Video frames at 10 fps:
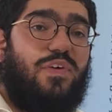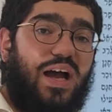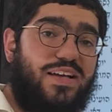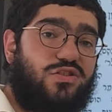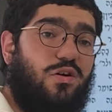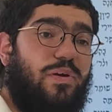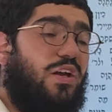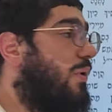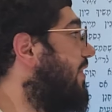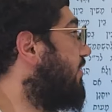
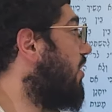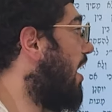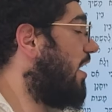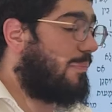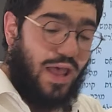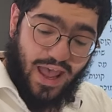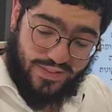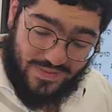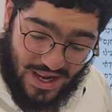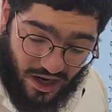v'chasumin, when they're tied up
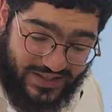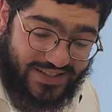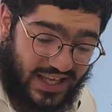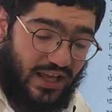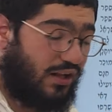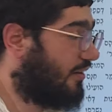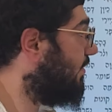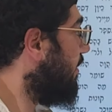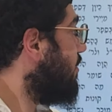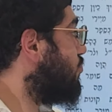and they are
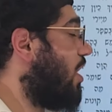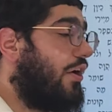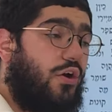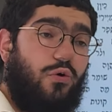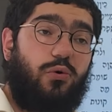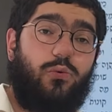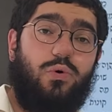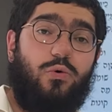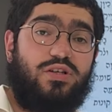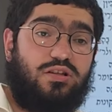sealed, Shanu,
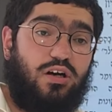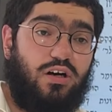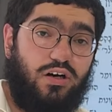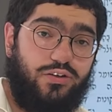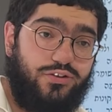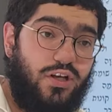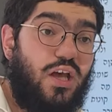it was learned.